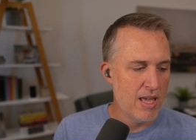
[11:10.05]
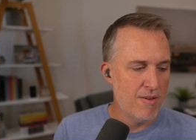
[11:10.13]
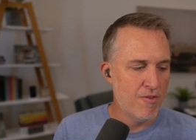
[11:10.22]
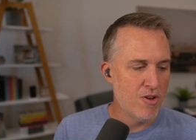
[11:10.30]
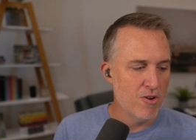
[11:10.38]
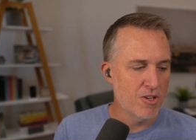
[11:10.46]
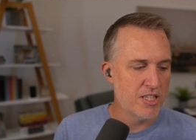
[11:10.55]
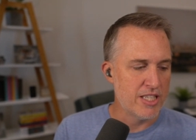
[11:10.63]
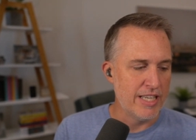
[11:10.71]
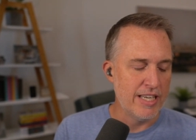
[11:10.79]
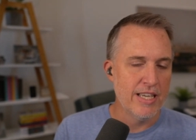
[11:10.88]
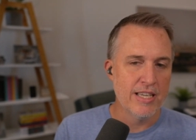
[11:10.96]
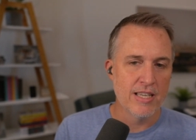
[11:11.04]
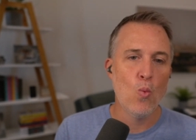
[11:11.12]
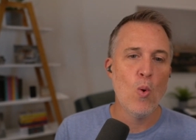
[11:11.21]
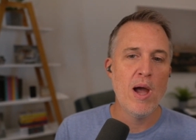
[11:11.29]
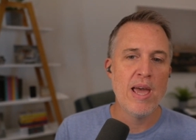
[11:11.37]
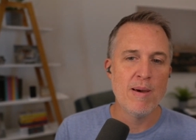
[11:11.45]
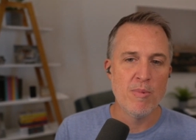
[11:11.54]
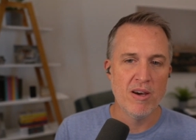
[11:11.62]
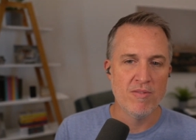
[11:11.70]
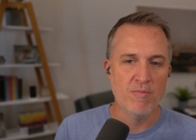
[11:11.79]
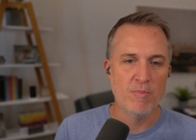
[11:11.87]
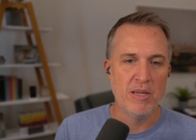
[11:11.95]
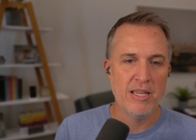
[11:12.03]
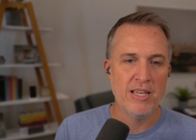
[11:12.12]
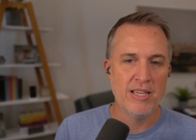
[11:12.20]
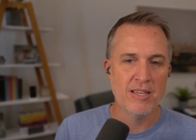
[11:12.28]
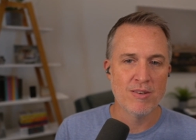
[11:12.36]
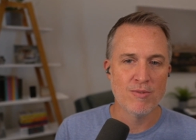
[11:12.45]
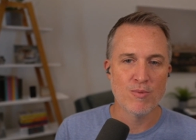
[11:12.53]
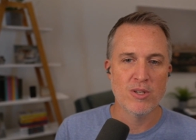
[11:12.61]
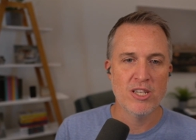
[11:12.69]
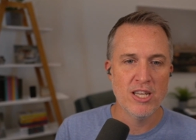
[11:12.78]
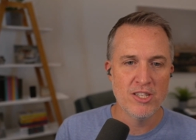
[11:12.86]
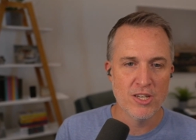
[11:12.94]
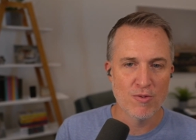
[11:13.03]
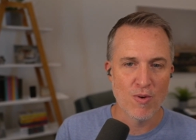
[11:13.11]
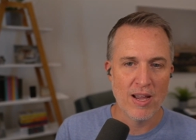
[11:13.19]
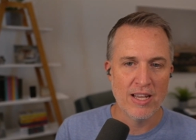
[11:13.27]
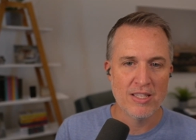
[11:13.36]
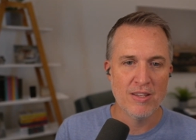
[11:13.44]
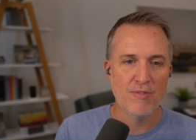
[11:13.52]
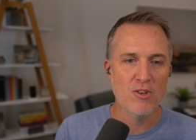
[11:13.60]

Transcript: if you're seeing way above median retention rates,